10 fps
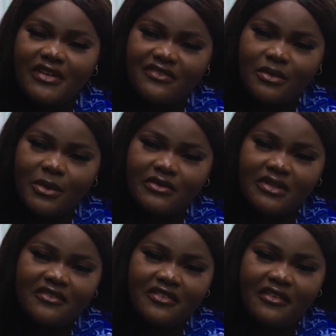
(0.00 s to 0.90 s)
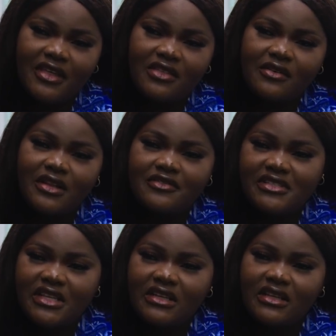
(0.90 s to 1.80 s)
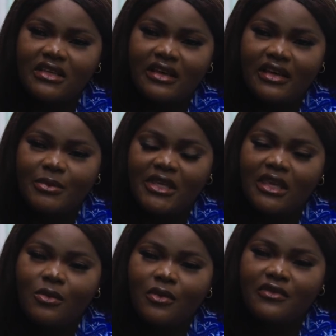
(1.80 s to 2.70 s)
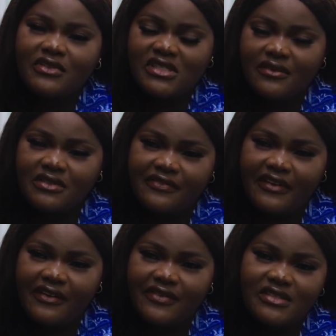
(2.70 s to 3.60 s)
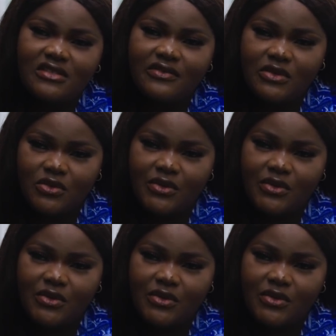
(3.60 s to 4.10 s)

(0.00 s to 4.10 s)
first female delivery rider, and recently I became one of the 75 faces of the